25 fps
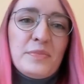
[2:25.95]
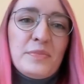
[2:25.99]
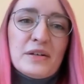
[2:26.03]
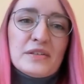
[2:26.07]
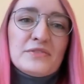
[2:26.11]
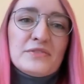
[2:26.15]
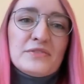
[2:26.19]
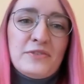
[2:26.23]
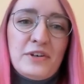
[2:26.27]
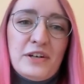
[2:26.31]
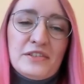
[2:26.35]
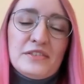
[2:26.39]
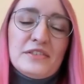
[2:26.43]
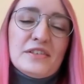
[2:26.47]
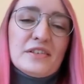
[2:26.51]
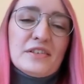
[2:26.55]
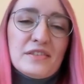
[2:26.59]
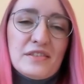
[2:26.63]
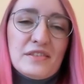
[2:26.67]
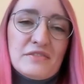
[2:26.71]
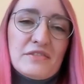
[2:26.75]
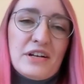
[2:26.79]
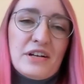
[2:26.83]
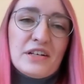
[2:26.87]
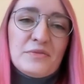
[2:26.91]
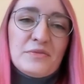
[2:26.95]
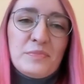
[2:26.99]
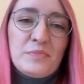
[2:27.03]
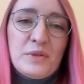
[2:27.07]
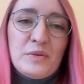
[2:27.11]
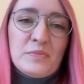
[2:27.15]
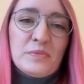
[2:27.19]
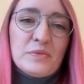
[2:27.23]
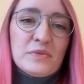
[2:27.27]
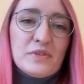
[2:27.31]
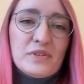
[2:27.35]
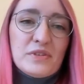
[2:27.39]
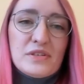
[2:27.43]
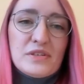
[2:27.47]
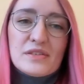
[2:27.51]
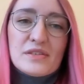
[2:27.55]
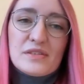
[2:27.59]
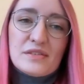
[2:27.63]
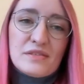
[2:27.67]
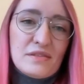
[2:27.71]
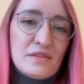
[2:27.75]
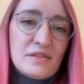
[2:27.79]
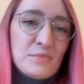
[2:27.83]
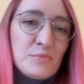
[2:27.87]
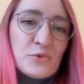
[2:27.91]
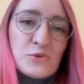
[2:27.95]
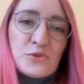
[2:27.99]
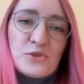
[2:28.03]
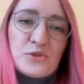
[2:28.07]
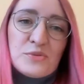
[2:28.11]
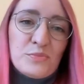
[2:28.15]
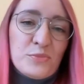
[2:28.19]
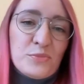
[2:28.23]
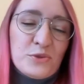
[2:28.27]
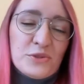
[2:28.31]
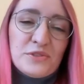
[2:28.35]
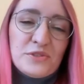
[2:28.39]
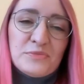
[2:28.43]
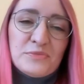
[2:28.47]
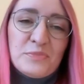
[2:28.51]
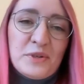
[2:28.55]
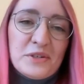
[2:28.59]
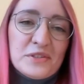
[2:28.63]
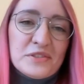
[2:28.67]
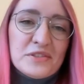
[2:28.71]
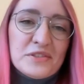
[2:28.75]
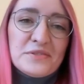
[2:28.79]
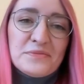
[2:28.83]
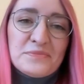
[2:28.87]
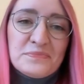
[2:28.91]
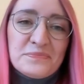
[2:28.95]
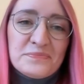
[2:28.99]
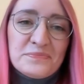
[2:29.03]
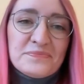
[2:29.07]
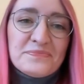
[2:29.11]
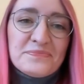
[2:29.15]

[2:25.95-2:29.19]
but finding the right people is the most important part.